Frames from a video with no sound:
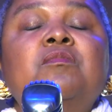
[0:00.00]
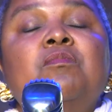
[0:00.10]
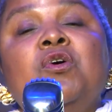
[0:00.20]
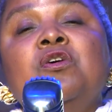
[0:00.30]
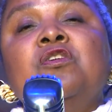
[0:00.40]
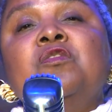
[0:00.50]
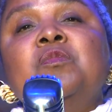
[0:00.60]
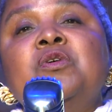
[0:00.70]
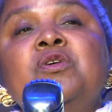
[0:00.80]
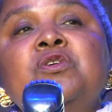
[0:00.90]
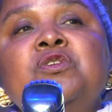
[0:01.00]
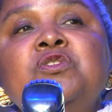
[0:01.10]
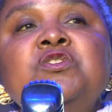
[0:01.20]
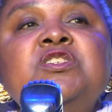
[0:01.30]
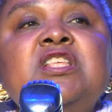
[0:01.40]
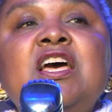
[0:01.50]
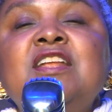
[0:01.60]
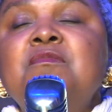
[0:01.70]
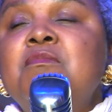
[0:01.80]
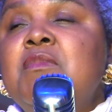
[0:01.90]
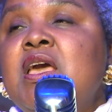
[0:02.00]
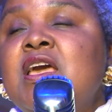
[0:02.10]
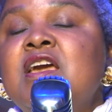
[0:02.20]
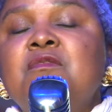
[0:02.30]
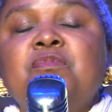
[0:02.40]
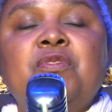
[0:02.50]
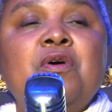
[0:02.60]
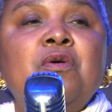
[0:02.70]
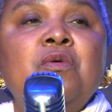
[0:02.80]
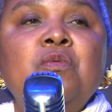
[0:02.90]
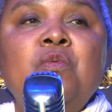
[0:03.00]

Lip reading: murmurs that make the